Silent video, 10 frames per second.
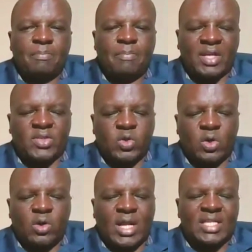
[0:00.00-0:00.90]

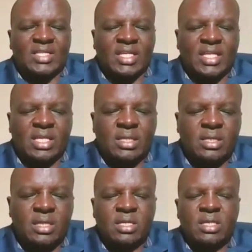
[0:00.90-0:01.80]
pastoral counseling.
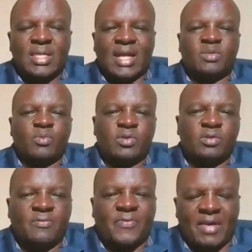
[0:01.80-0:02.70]
That's
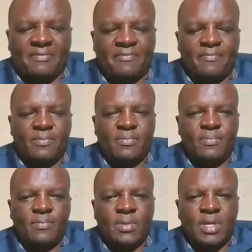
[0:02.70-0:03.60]
module 5
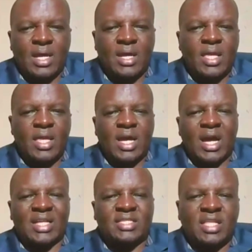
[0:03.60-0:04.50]

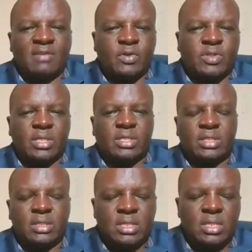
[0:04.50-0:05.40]
at level 6.